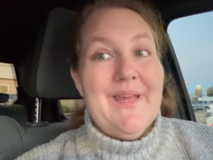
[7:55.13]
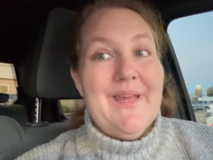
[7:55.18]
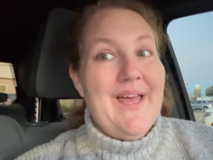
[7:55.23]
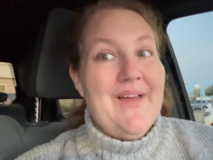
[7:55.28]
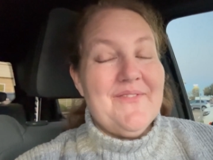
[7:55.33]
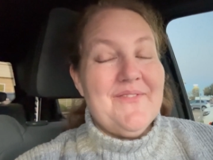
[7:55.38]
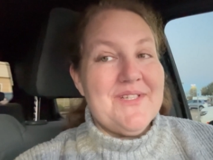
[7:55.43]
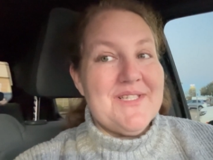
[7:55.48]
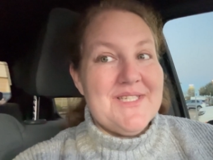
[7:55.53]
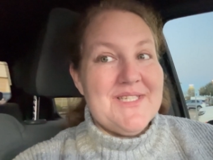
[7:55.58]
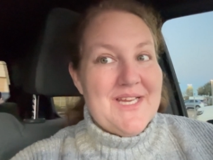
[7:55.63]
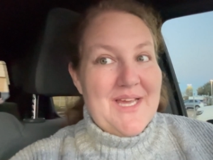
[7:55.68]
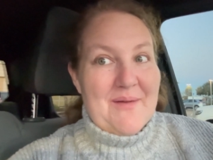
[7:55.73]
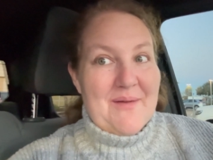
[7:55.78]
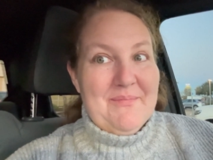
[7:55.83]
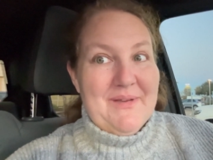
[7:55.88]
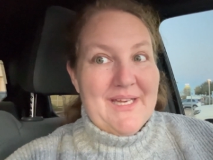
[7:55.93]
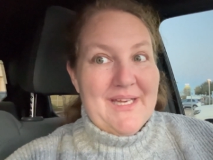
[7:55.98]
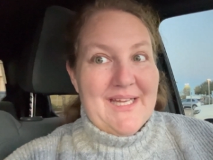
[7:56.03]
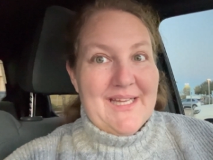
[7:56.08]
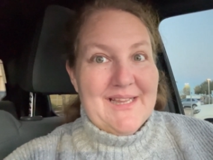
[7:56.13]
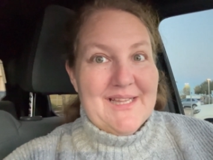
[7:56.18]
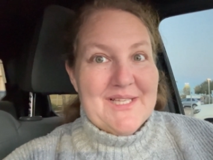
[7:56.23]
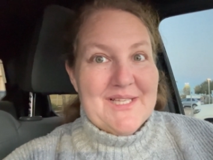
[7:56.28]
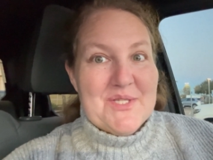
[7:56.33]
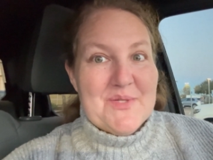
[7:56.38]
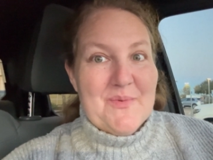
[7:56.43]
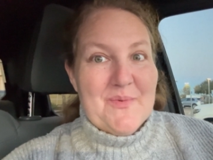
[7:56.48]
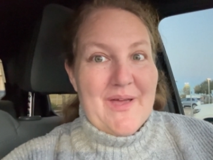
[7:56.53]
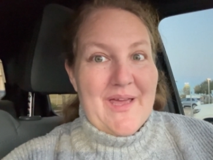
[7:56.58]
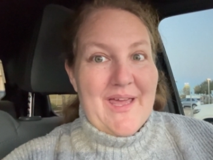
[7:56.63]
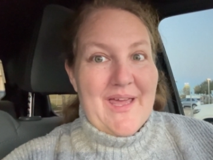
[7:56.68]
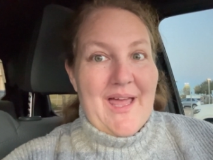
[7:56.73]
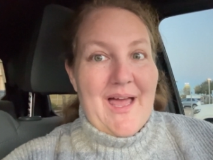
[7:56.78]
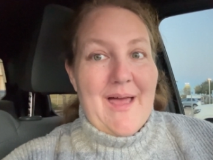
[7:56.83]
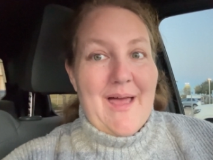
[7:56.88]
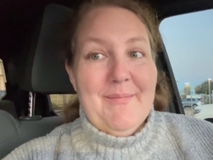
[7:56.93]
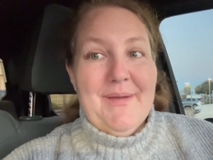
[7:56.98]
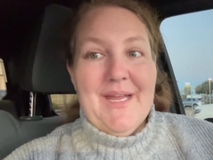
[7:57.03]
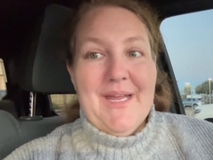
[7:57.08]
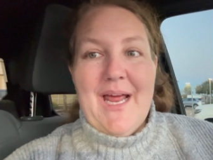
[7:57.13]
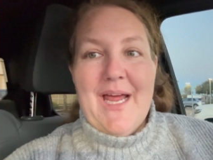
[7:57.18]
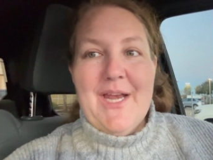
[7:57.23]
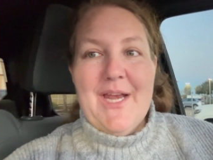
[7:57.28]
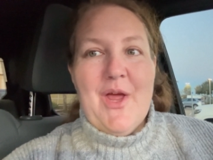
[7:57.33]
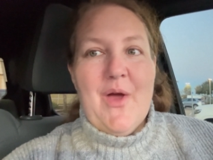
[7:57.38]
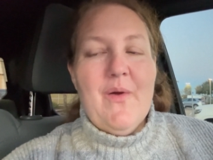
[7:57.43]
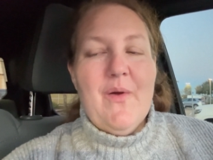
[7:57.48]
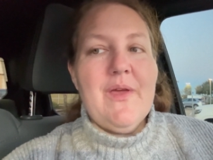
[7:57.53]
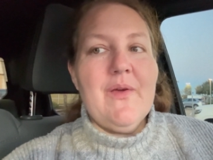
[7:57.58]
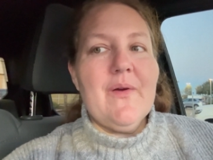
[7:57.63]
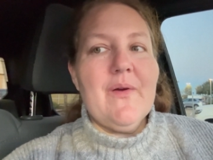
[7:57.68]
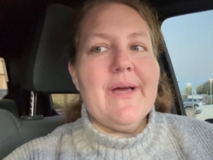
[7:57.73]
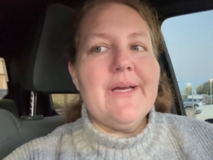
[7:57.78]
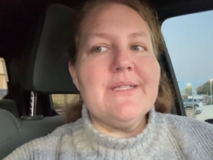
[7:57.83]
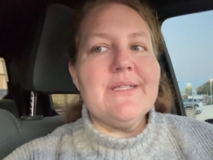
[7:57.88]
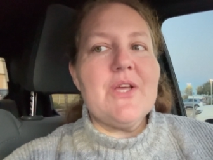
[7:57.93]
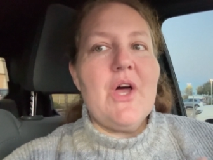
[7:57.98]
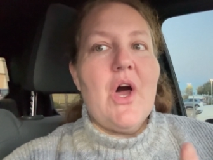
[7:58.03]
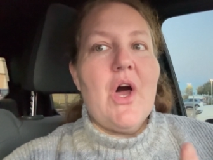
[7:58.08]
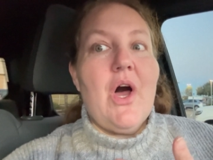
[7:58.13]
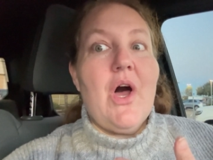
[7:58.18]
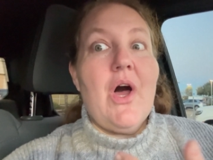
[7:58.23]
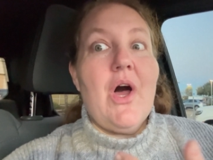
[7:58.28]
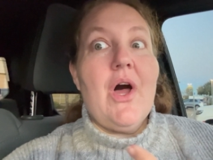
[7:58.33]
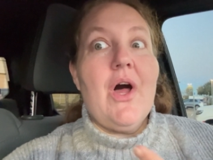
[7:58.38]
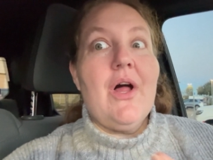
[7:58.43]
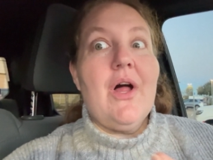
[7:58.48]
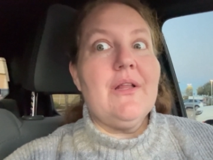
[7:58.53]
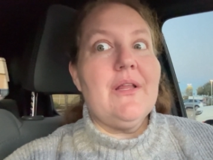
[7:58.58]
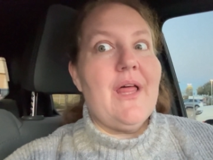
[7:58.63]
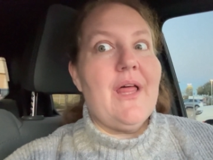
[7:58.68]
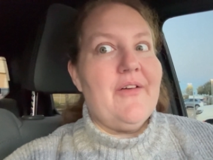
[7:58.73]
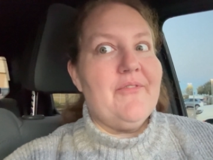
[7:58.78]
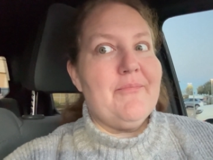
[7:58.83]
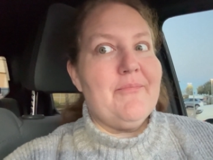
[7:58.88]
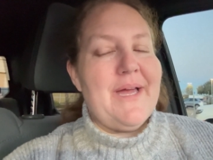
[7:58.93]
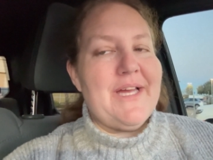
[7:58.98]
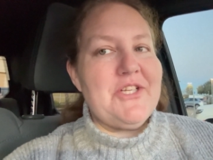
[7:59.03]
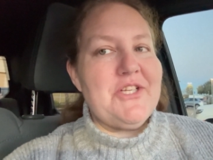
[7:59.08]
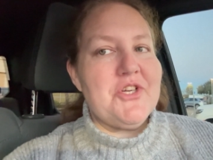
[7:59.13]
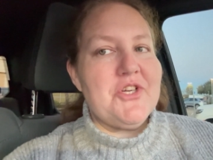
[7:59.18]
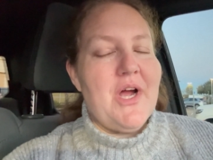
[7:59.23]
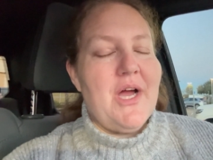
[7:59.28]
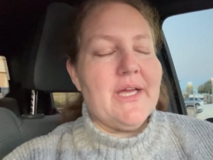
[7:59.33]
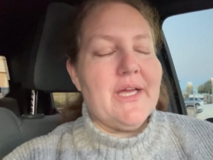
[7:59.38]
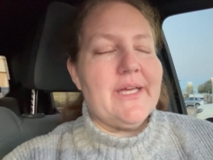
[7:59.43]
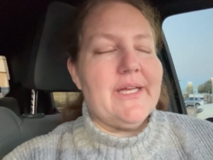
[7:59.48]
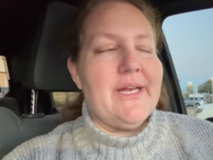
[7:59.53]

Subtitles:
have to stop meeting this way. I mean, I know you guys all love my truck and